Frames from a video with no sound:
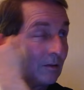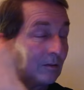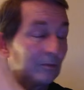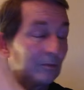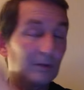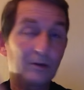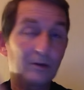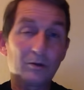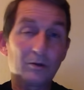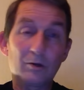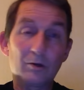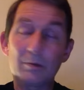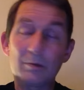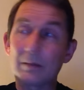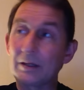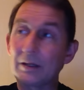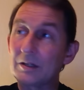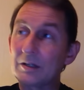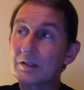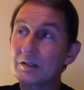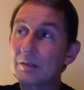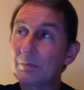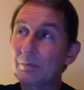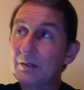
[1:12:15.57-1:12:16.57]
Well, normally
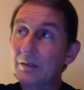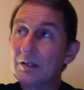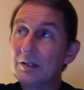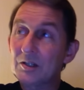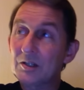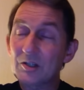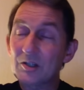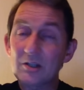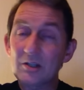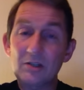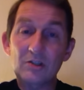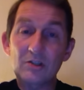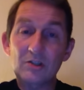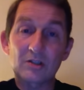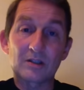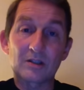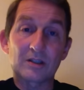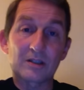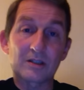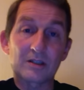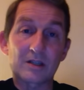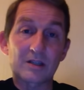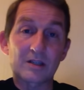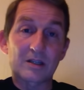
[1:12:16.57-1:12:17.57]
it's the police surgeon
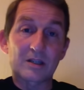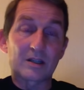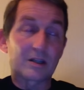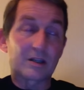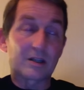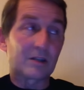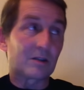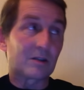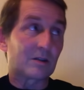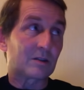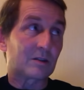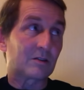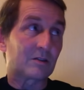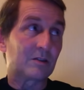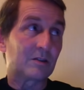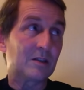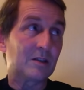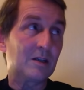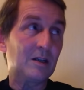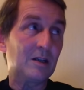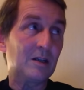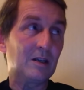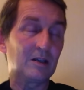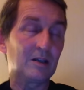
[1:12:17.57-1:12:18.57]
that does it, the doctor,
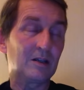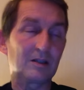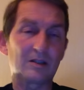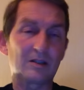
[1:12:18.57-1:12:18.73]
isn't he?